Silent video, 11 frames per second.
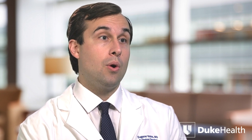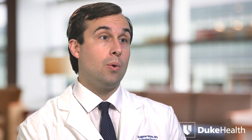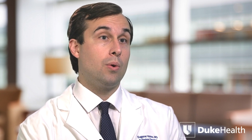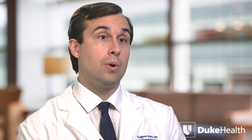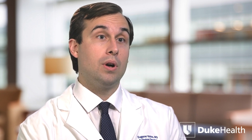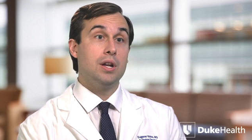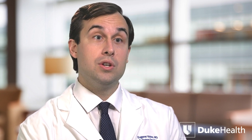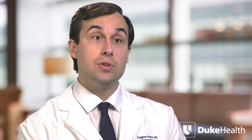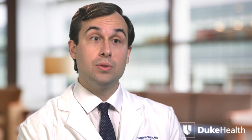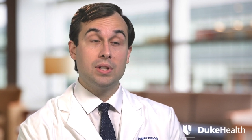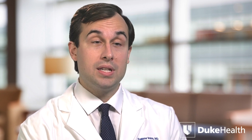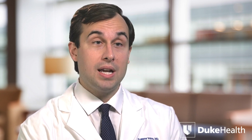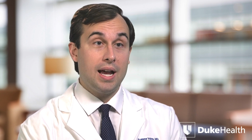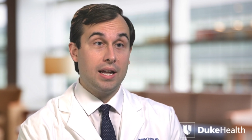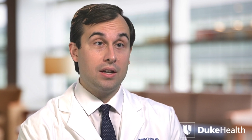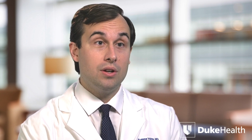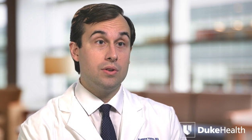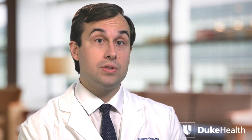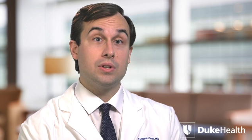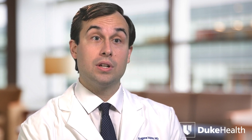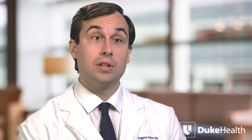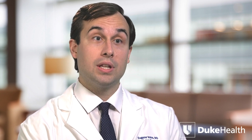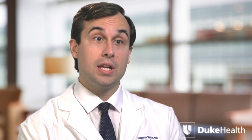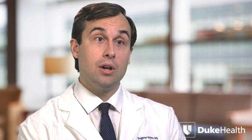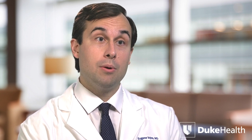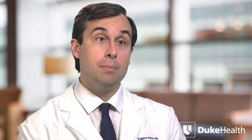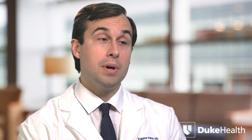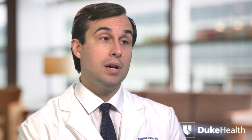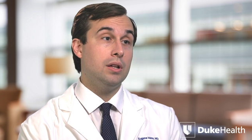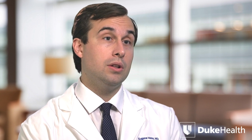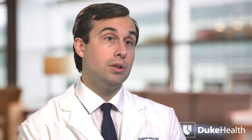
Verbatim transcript: or a newly diagnosed glioma,